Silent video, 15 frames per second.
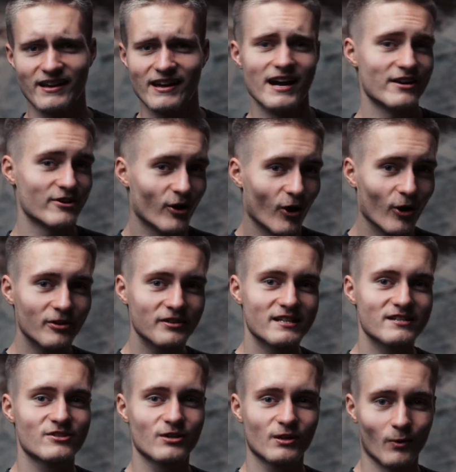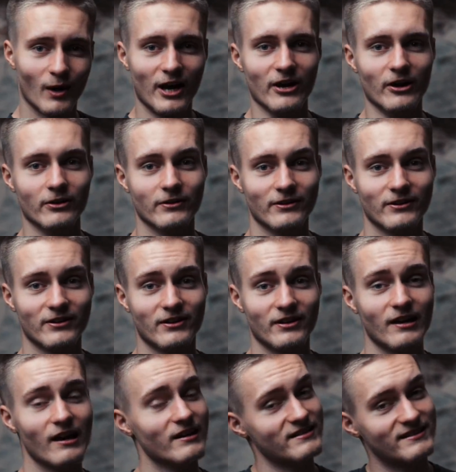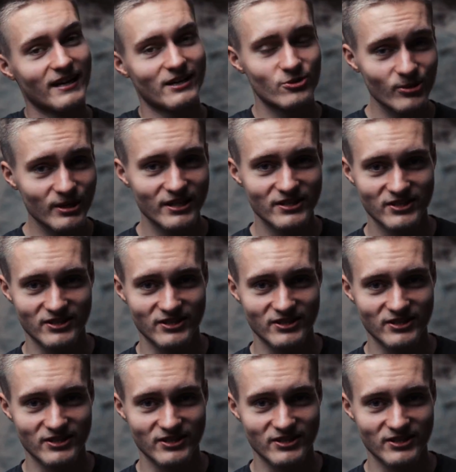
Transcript: And all that's required is that you get